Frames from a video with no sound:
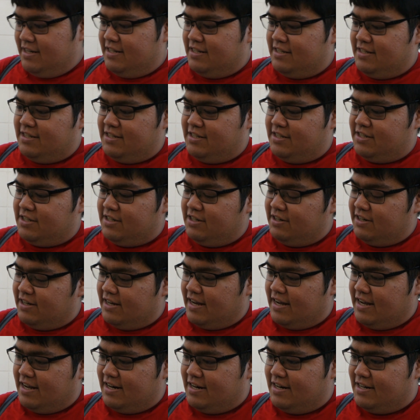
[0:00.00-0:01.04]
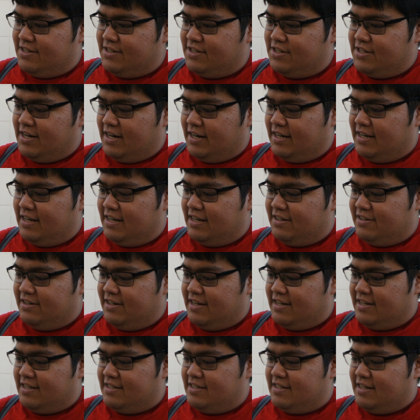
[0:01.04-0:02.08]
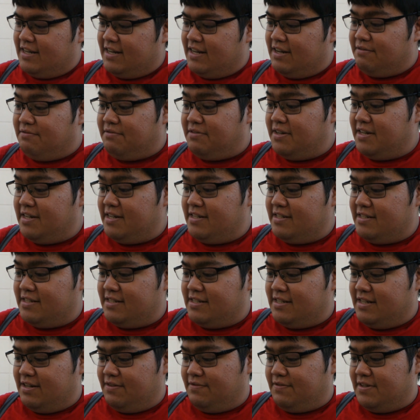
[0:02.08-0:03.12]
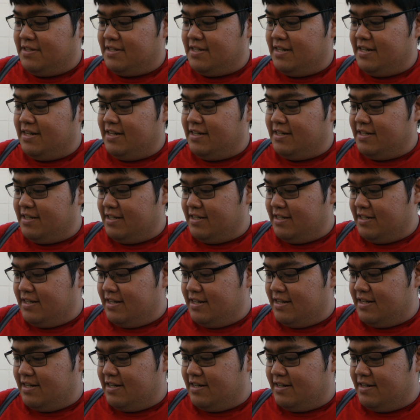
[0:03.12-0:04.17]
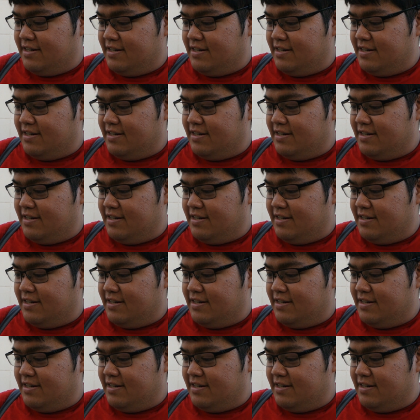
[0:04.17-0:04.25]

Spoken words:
Let's go ahead and check out its IVs, see if it's any good.